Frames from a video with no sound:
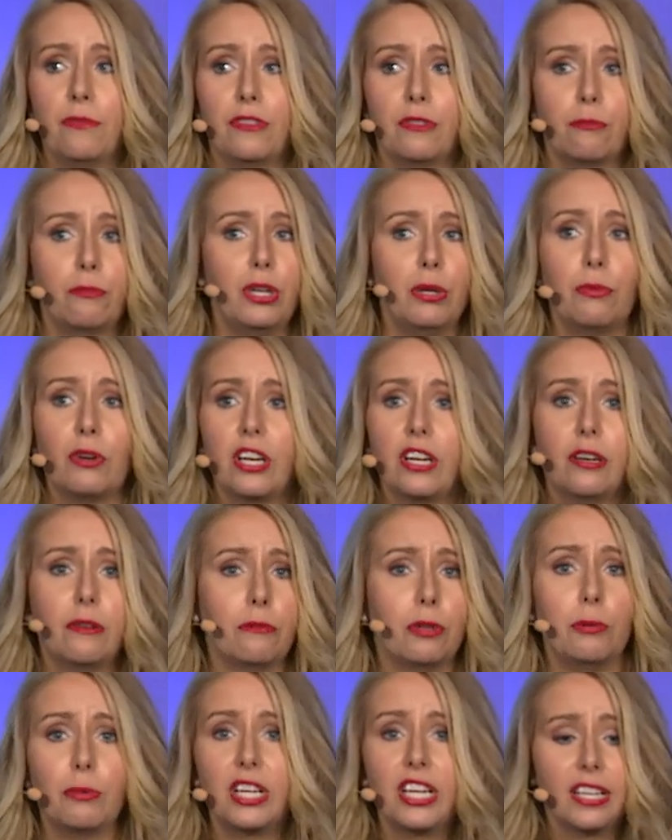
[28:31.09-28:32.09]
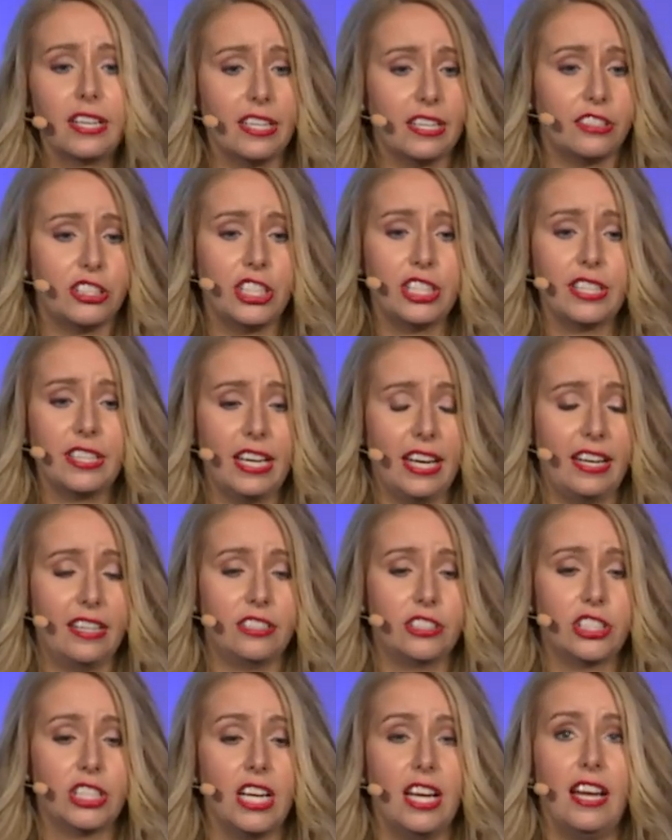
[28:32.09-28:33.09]
We want to get you
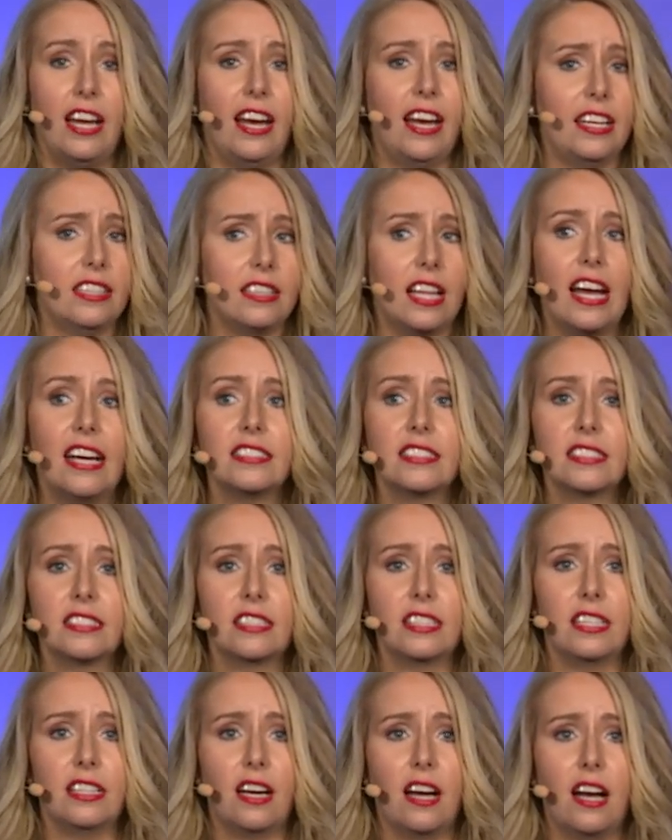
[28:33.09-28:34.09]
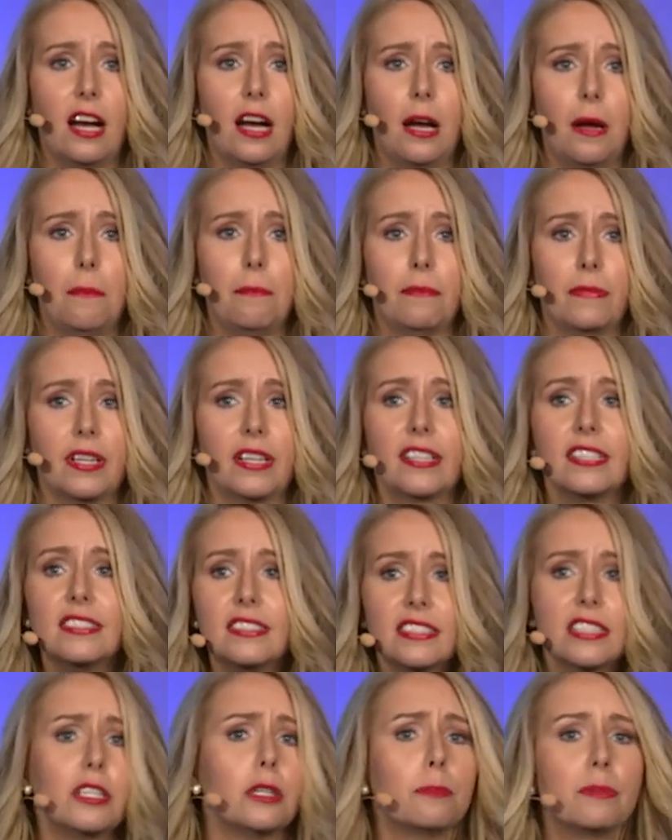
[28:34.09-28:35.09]
engaged. And lastly,
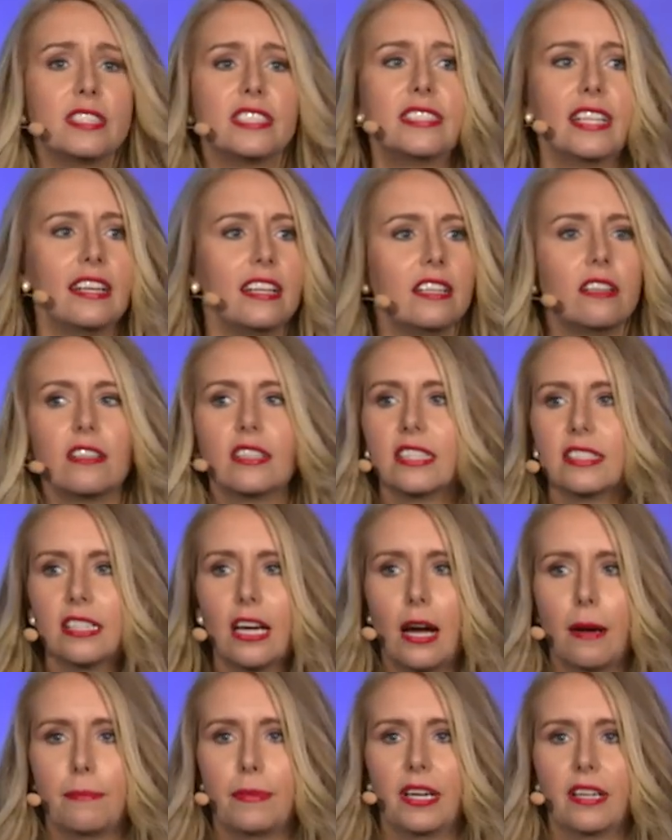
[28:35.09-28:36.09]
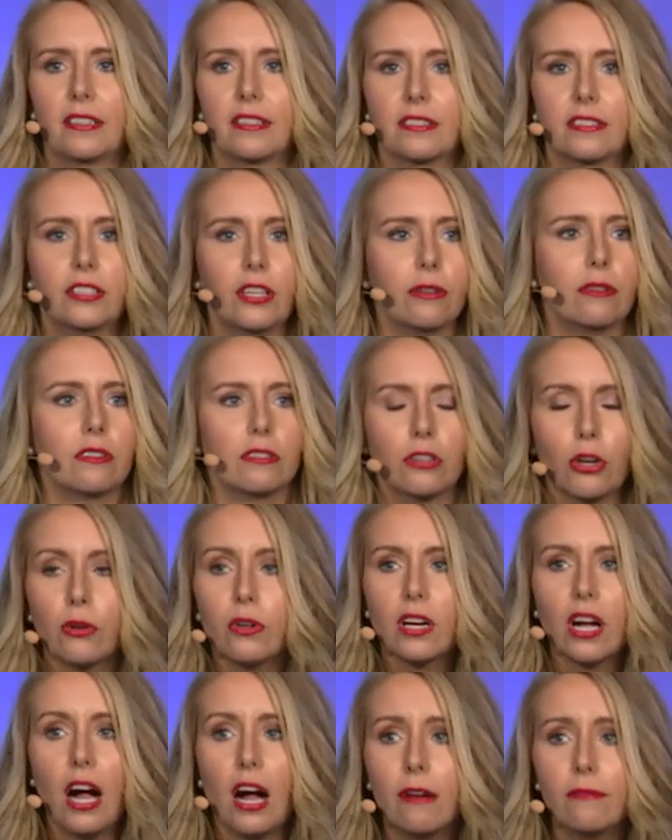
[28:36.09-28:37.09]
consider presenting on the topic. Go
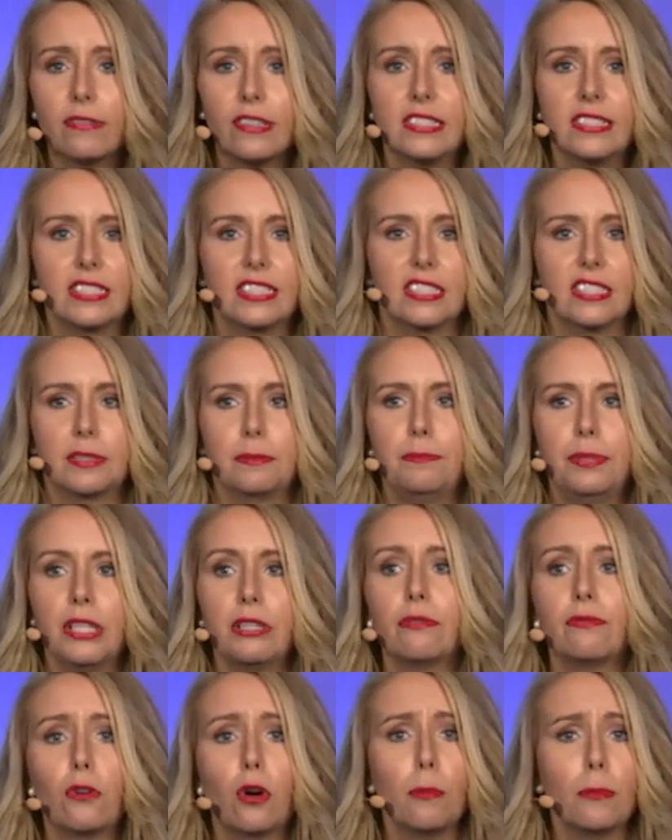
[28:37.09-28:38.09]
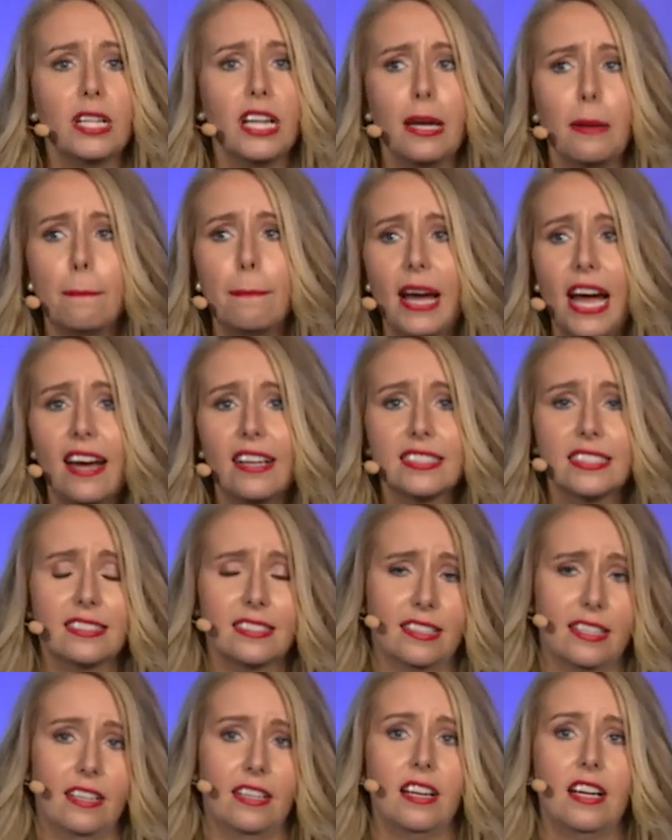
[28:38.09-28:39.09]
to conferences, be a formal
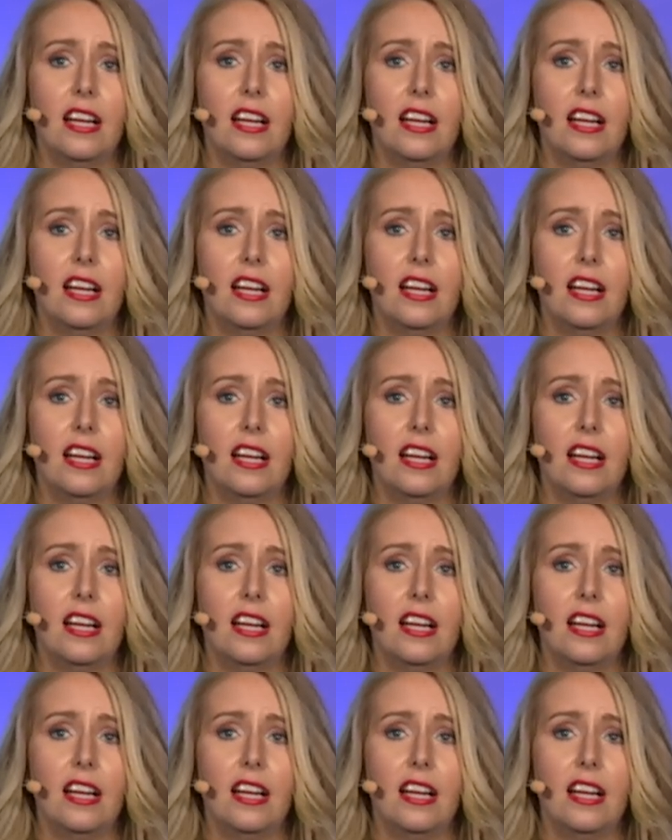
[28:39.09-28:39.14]
ambassador.